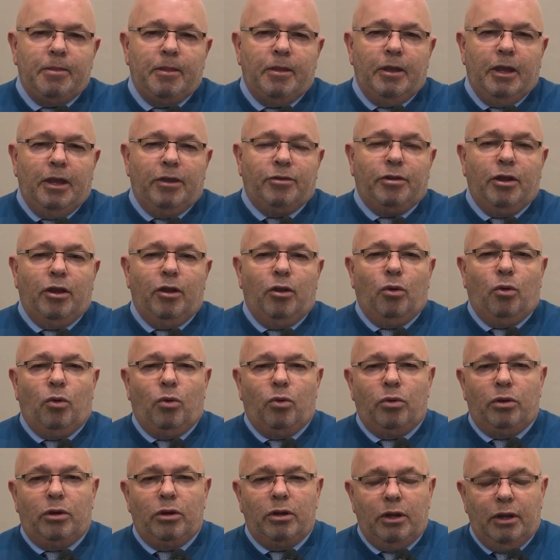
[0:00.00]
is he
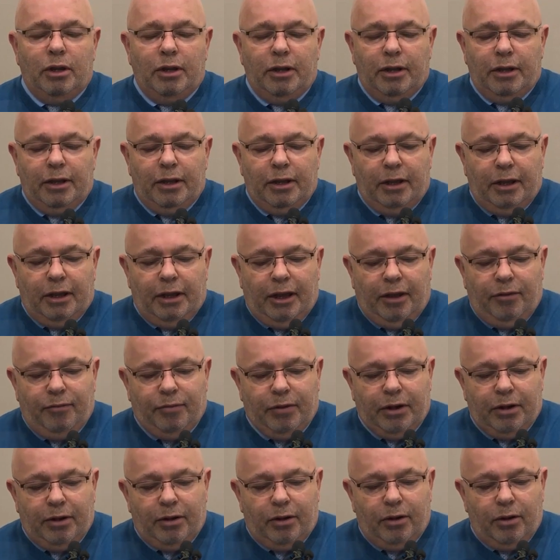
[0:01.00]
Lord
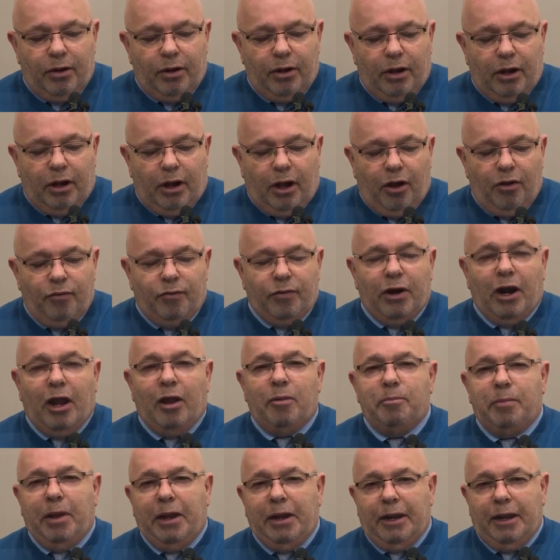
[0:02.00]
even over our
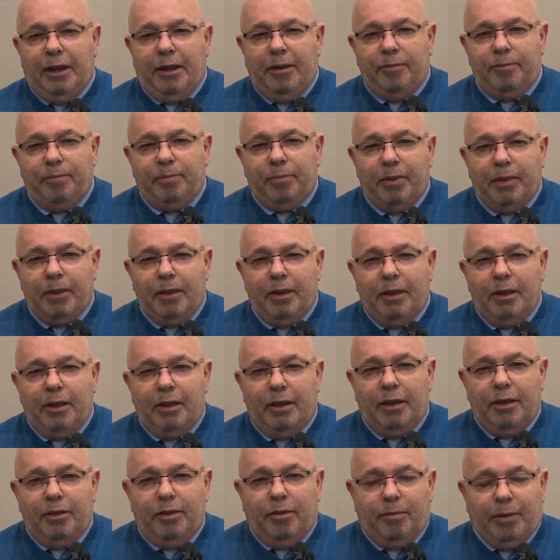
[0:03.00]
money?
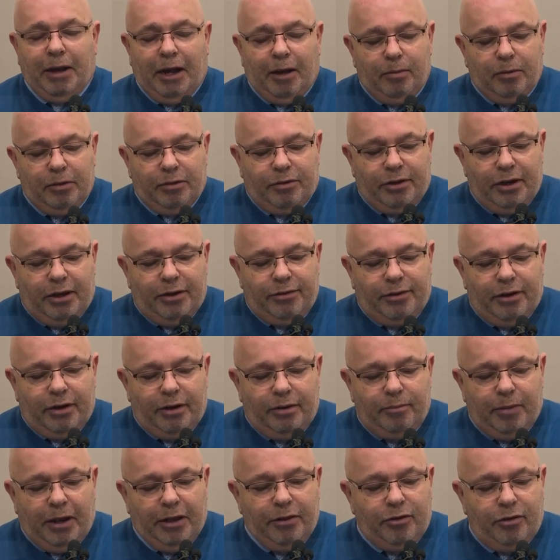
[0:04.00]
The Bible says in
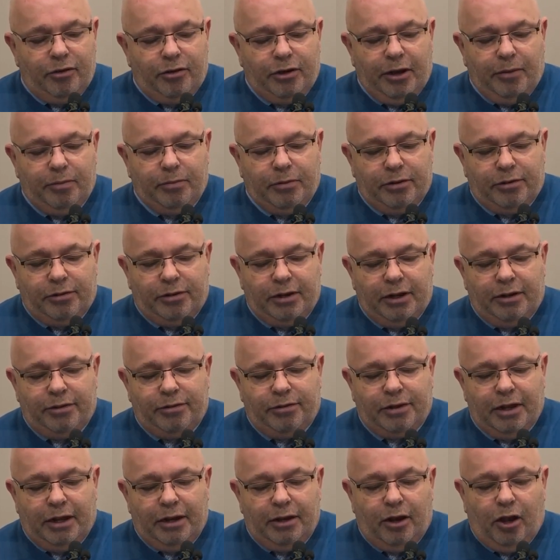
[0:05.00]
Matthew chapter 6
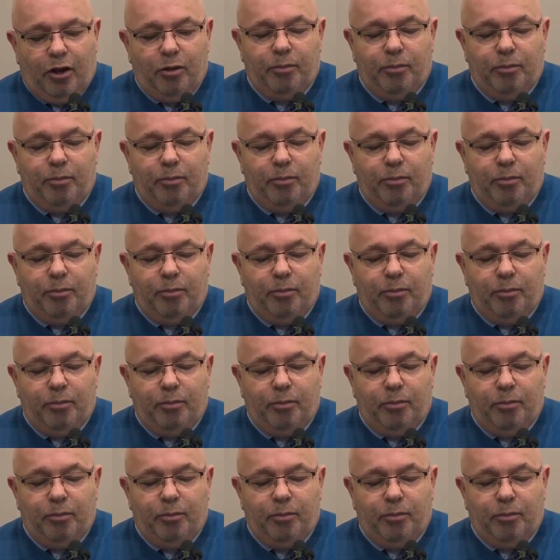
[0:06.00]
that no